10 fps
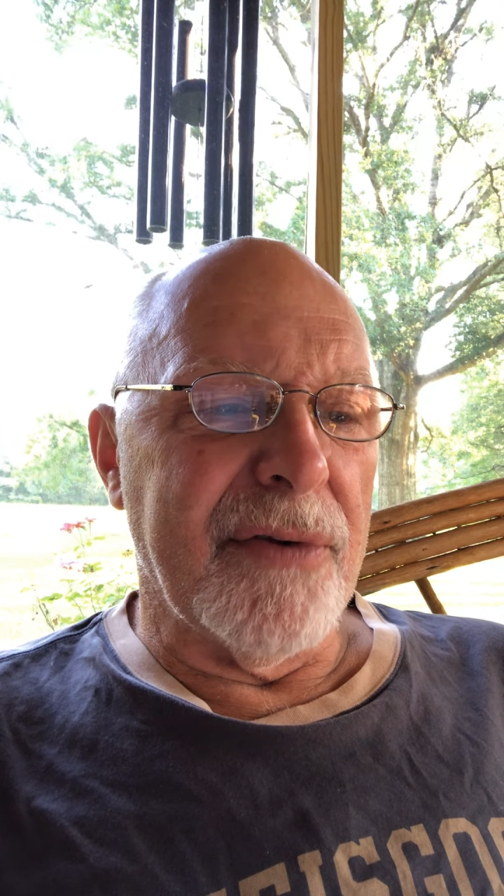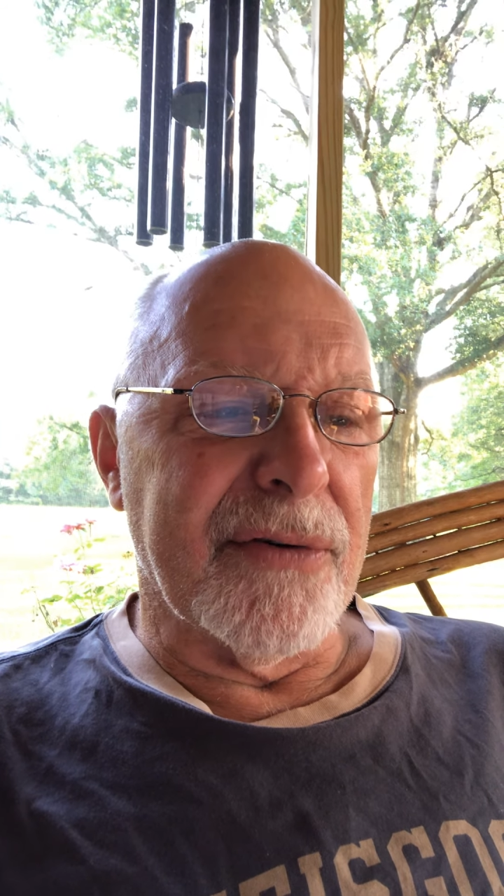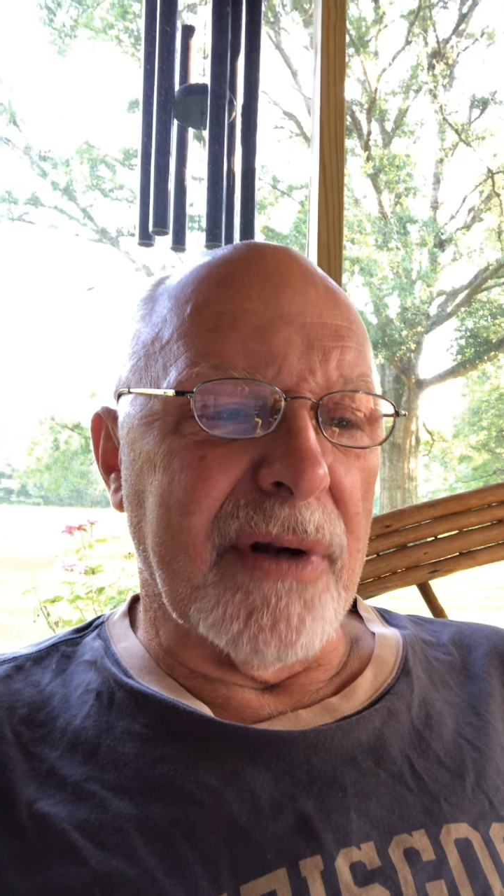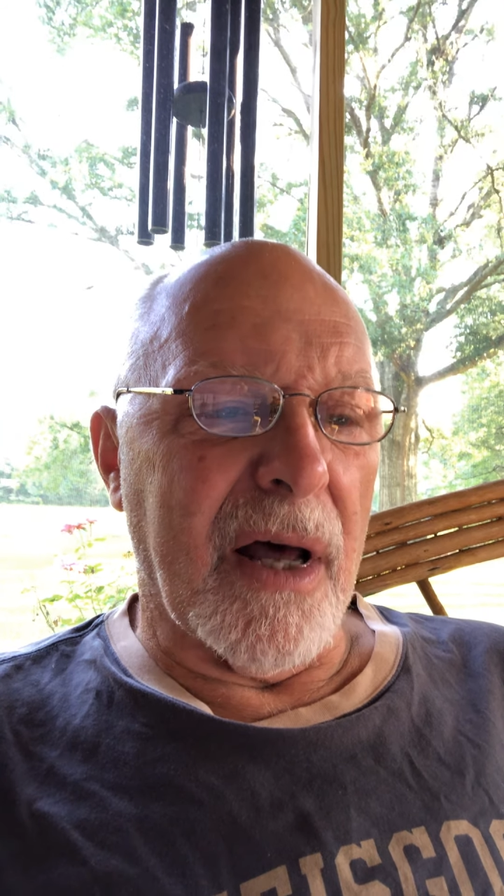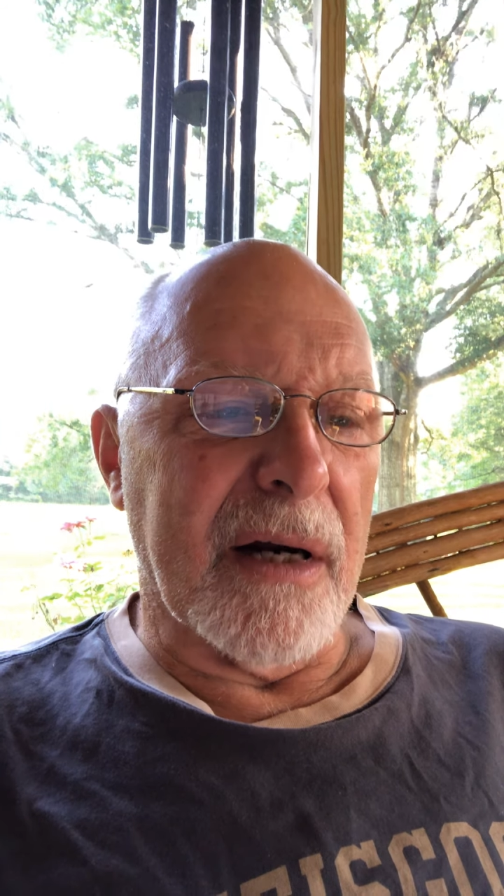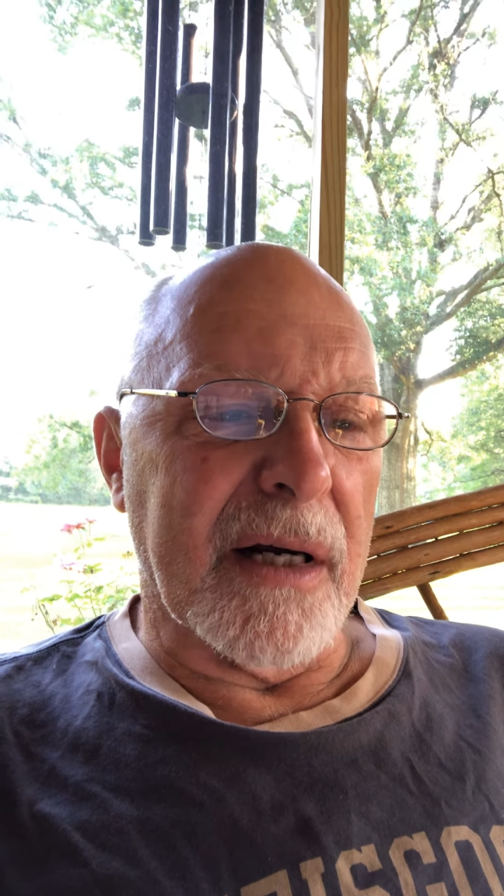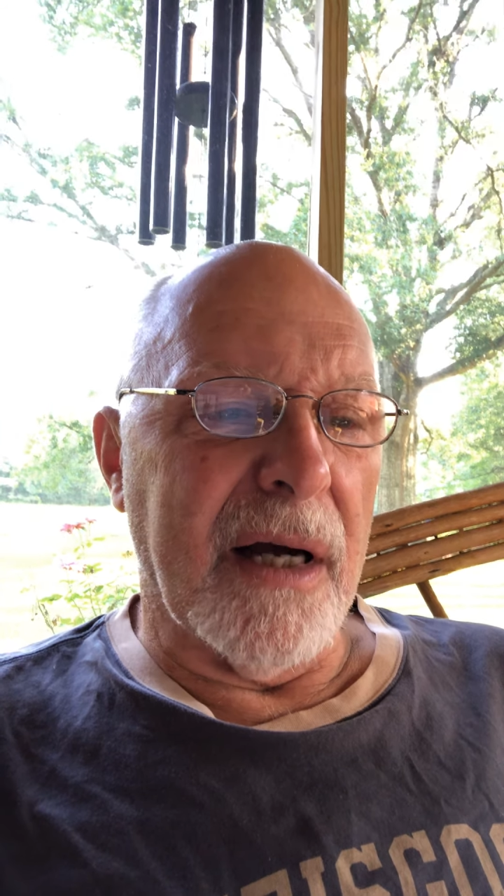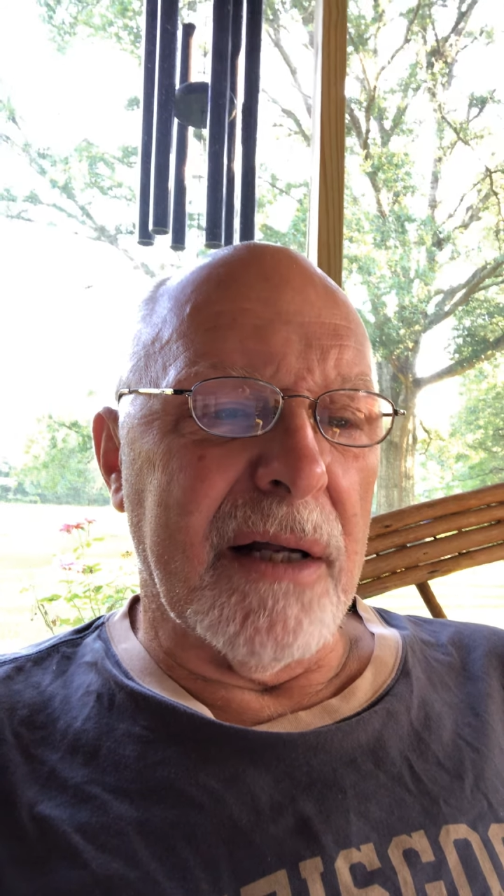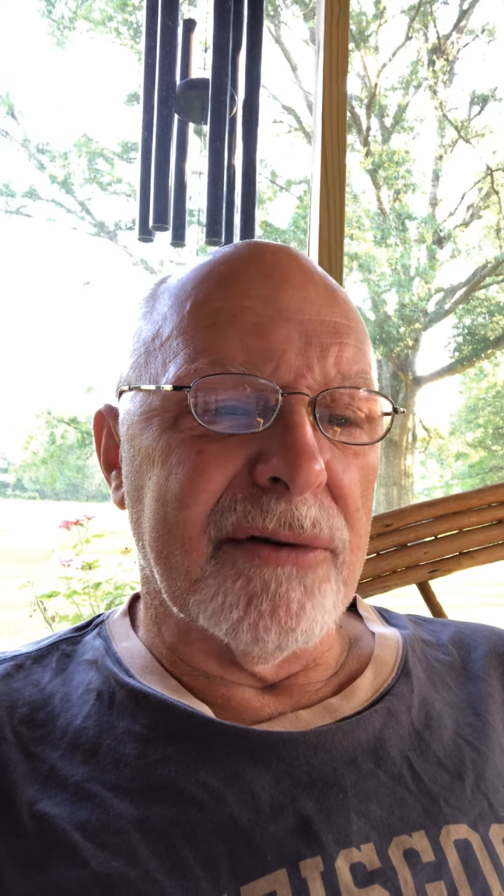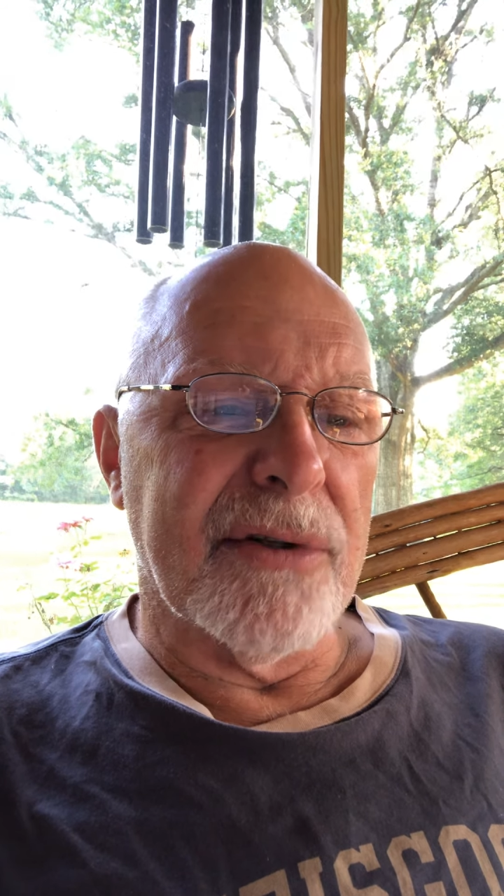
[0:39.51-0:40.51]
is not a
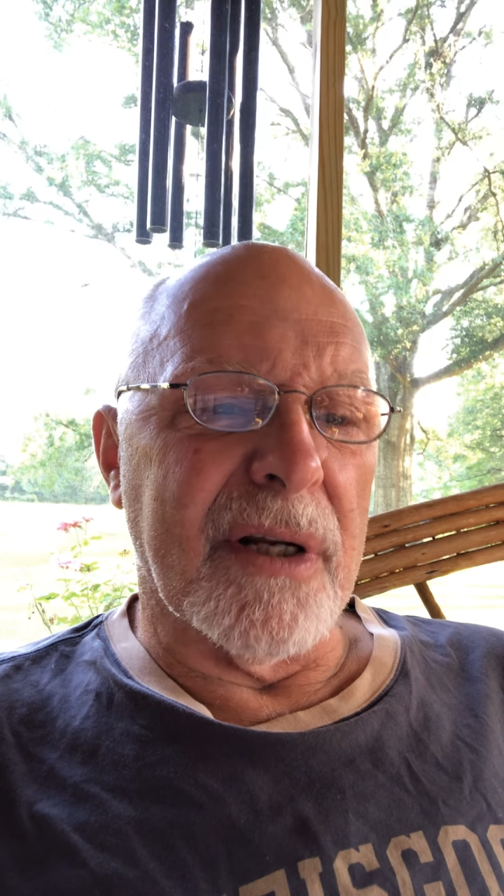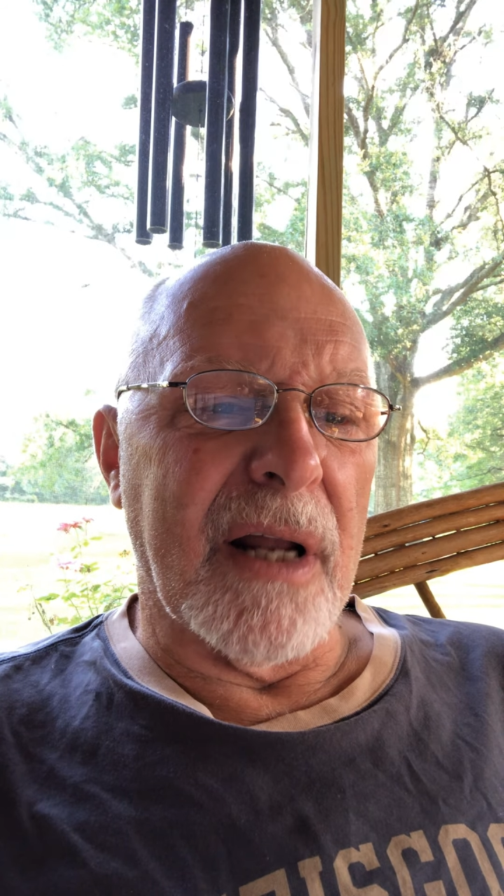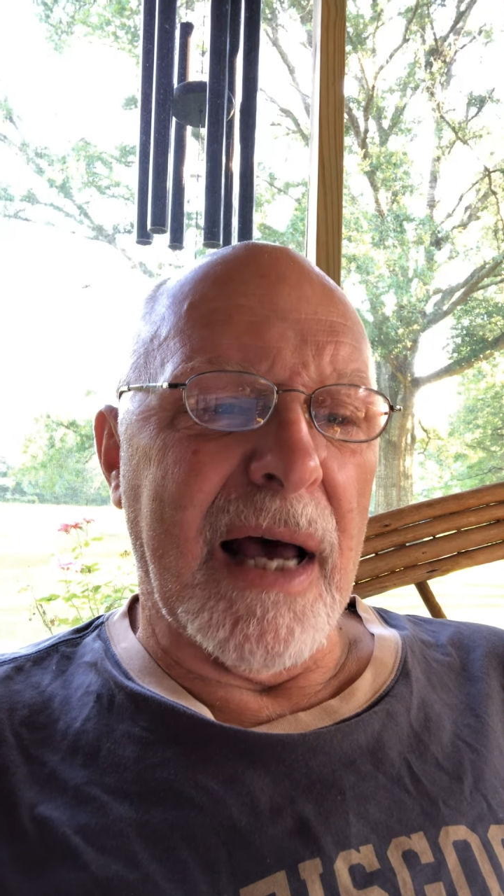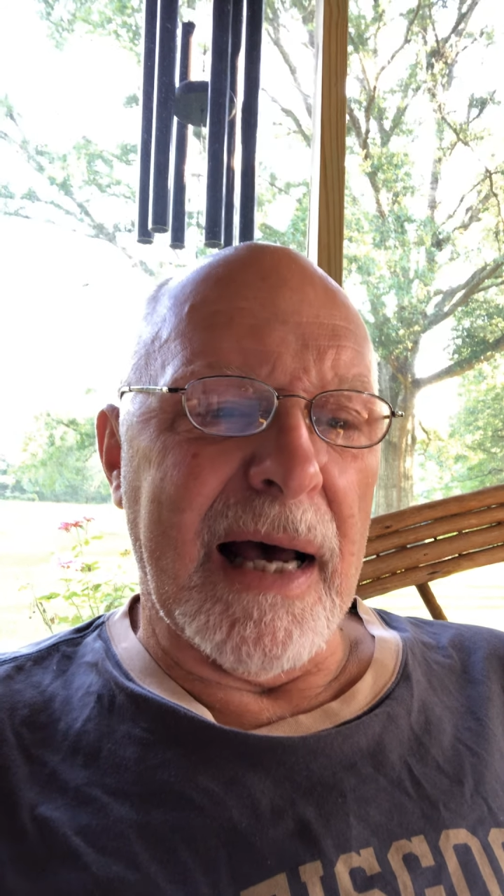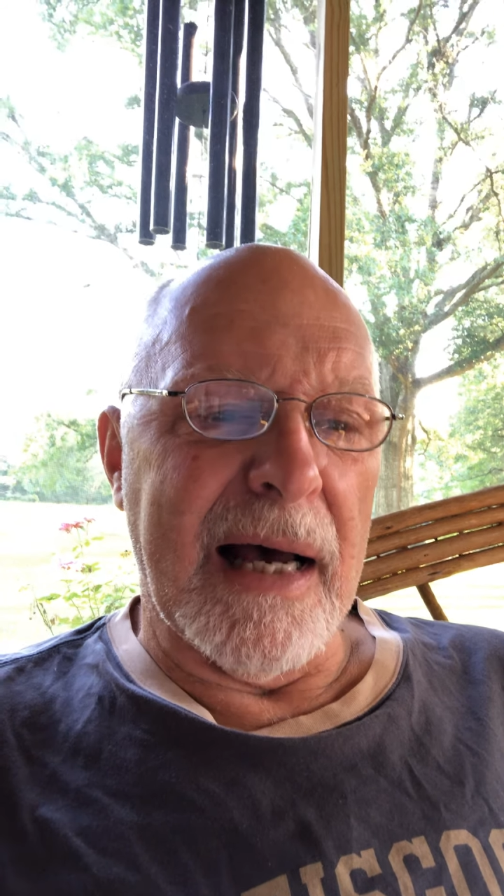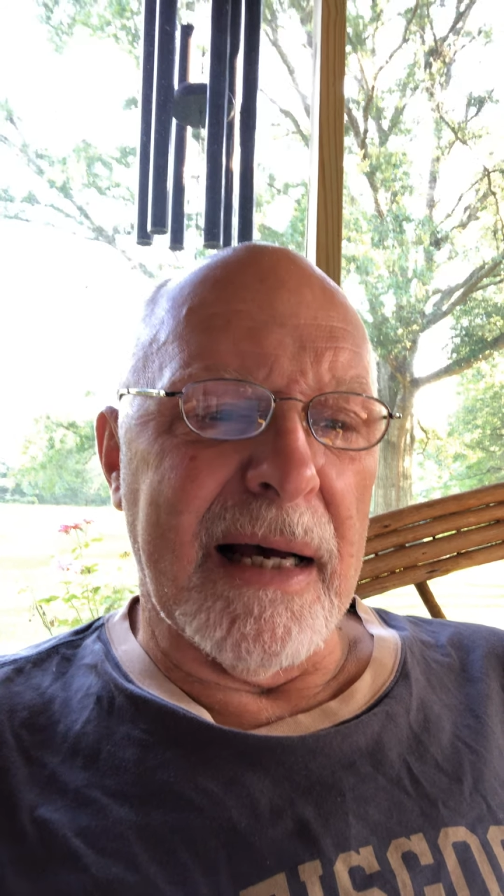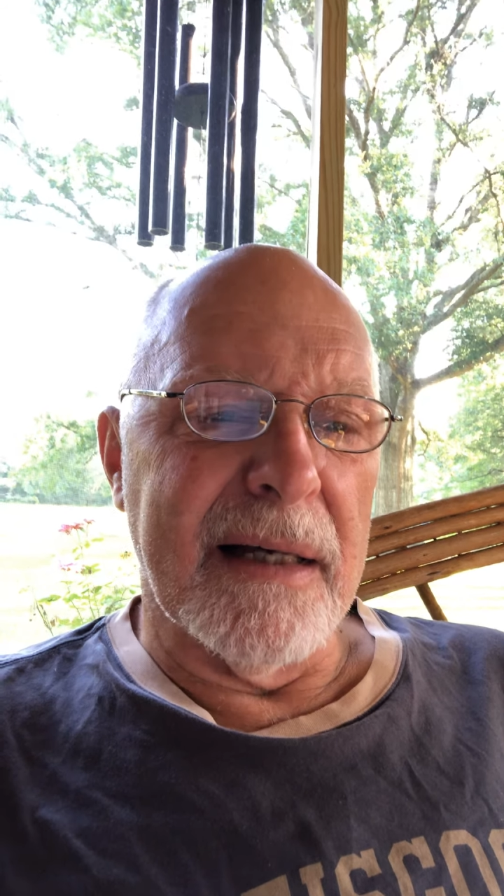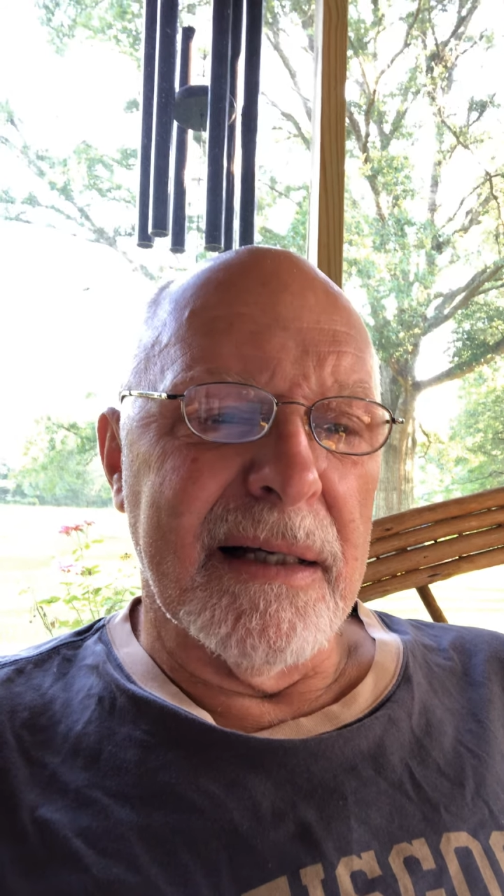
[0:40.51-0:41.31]
constant high.